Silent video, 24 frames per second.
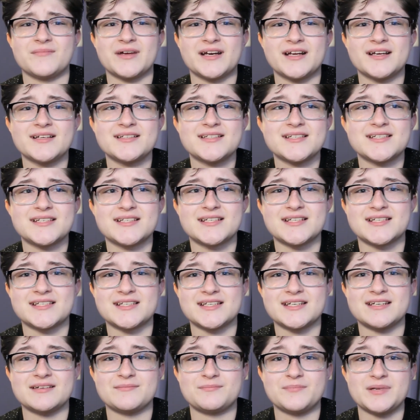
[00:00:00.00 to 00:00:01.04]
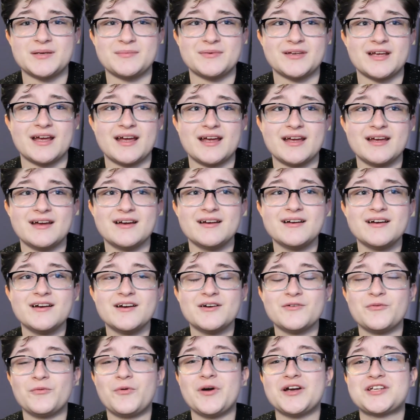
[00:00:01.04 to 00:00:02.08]
minutes to see BB-8,
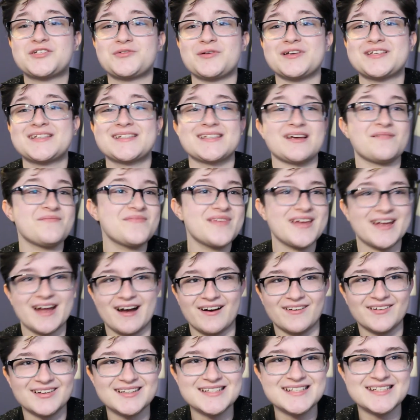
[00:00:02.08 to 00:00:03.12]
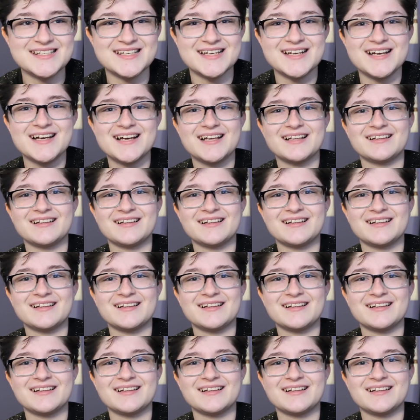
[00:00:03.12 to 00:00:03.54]
which was something else.